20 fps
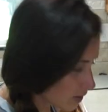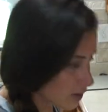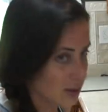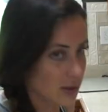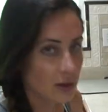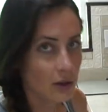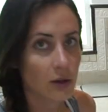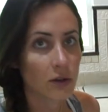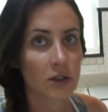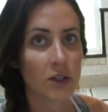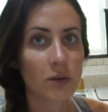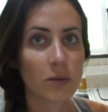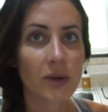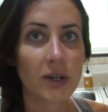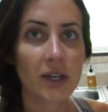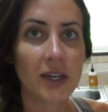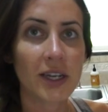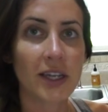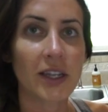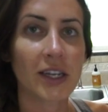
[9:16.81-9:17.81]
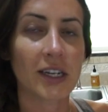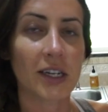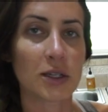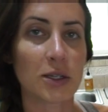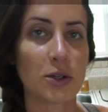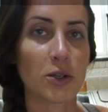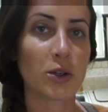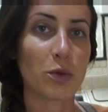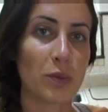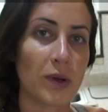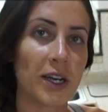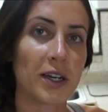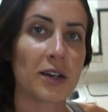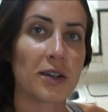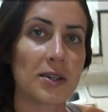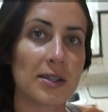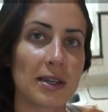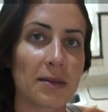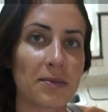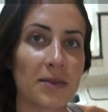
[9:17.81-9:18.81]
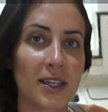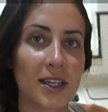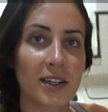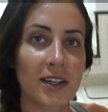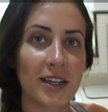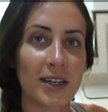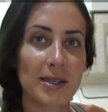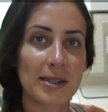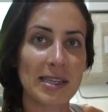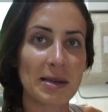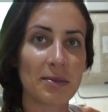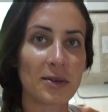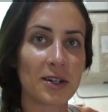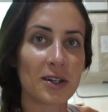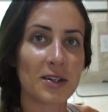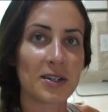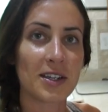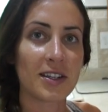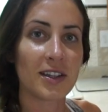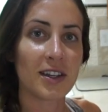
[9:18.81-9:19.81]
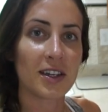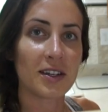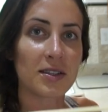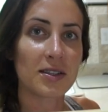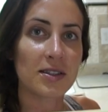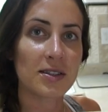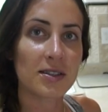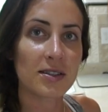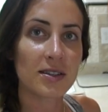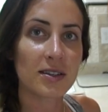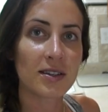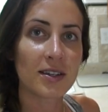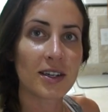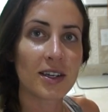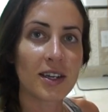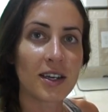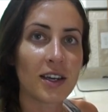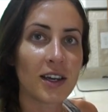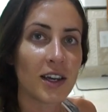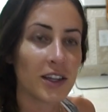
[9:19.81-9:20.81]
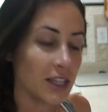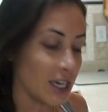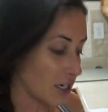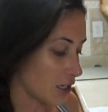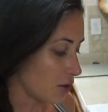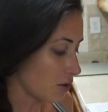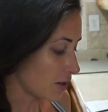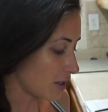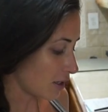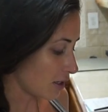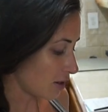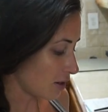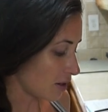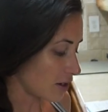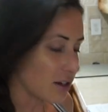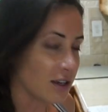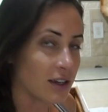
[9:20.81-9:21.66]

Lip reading: So you want to get like a toothpick or something like similar to this that you can